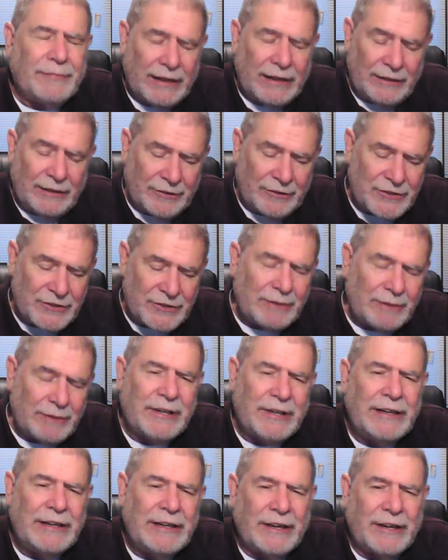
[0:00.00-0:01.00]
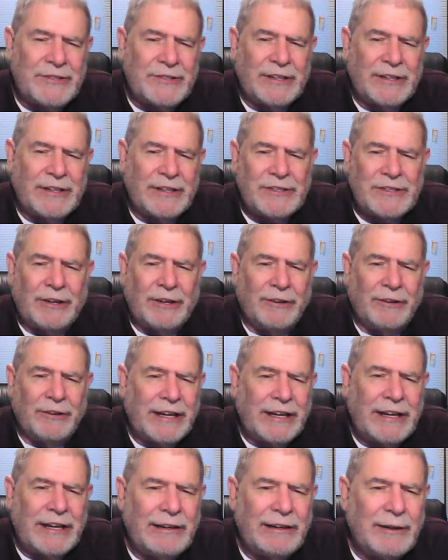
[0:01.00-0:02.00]
there's something else, and it's called
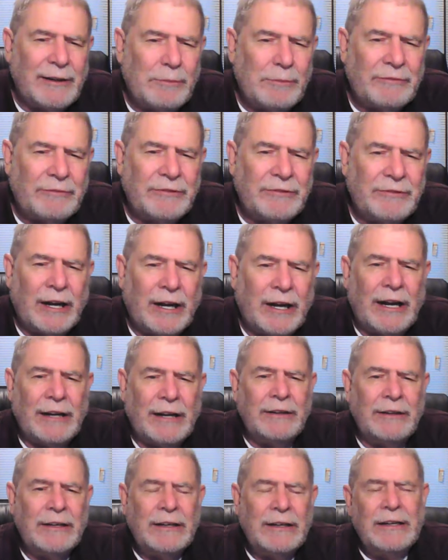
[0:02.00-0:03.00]
the kingdom of God.